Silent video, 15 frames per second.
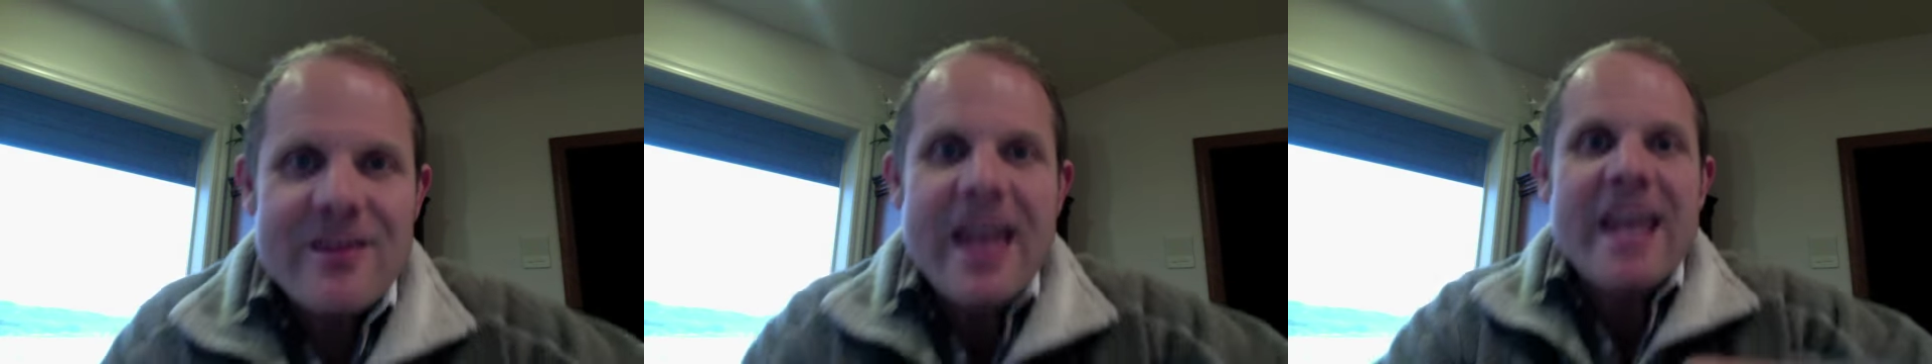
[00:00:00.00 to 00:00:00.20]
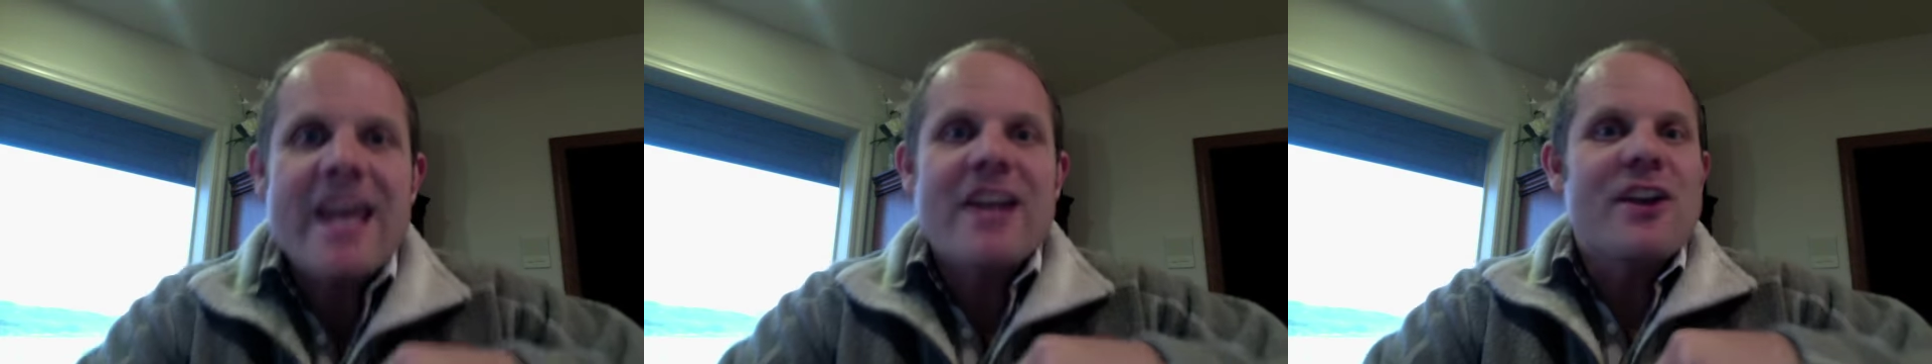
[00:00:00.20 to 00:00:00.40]

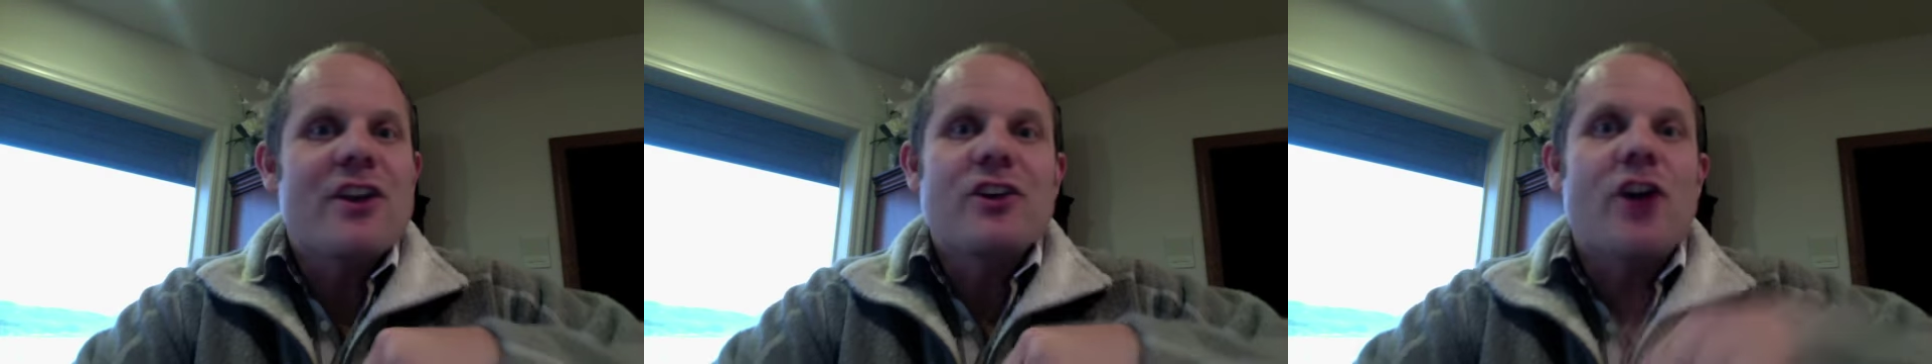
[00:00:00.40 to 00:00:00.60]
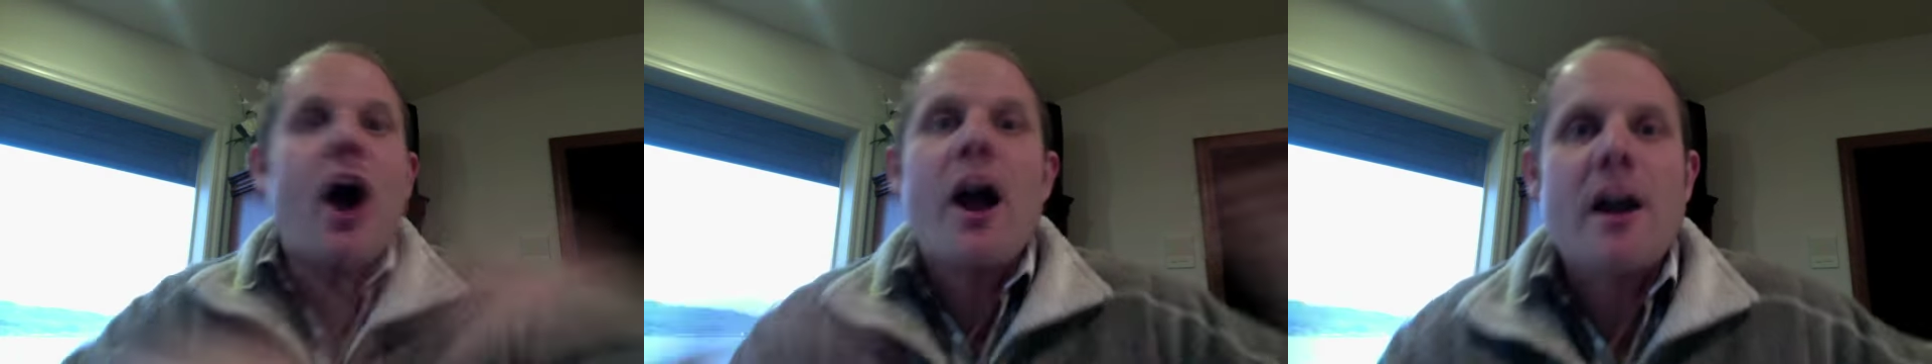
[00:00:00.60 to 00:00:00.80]
They
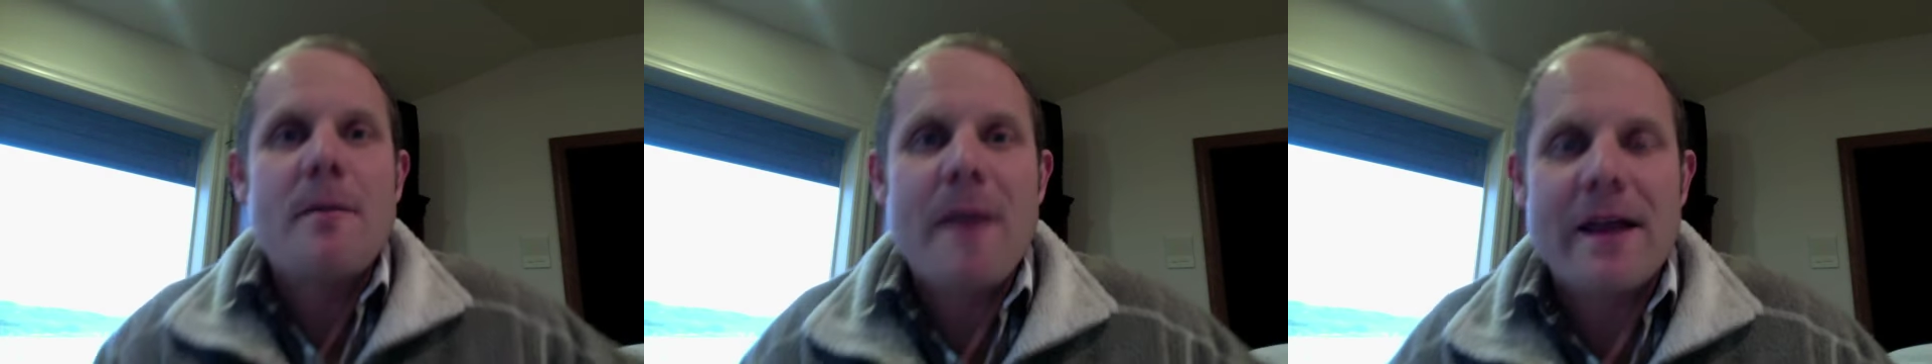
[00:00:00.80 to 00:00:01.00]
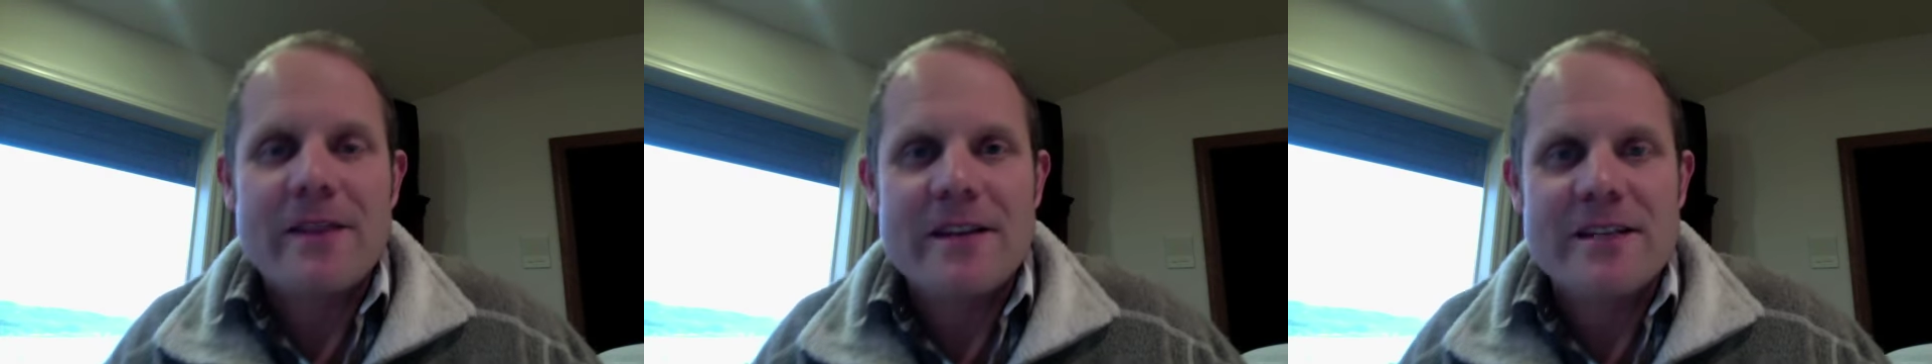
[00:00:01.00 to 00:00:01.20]
can talk
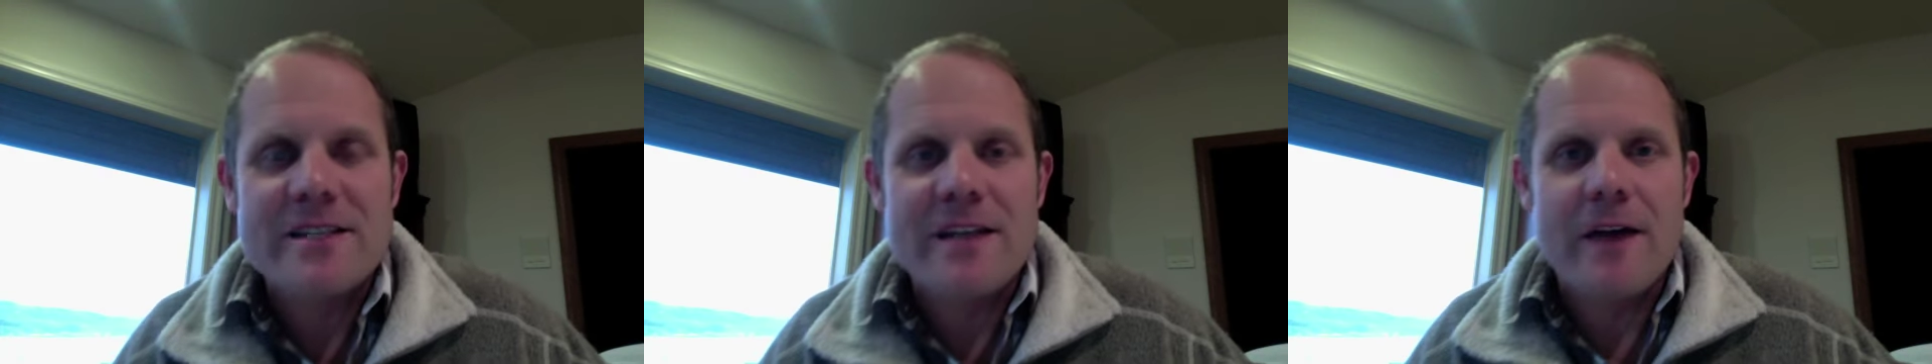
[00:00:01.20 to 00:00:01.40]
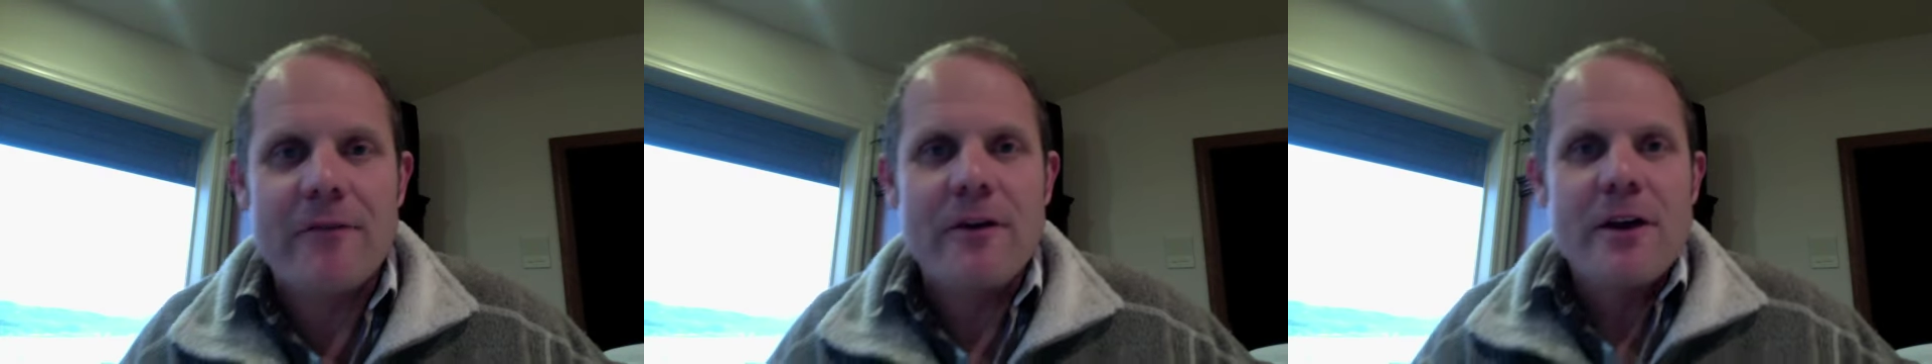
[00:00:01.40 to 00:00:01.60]
about this
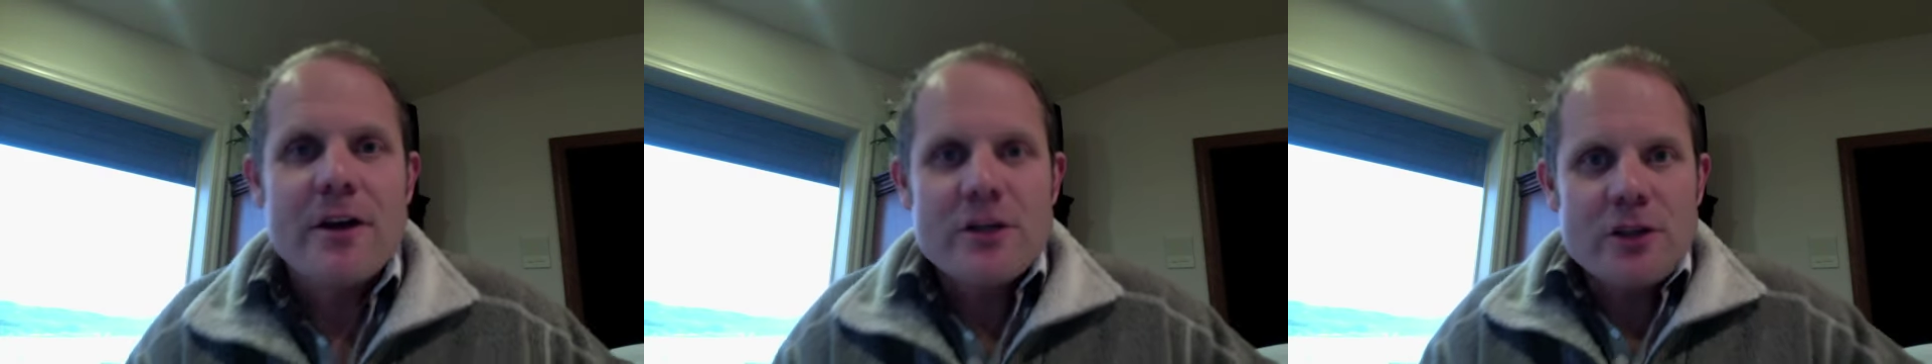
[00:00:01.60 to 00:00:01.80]
stuff.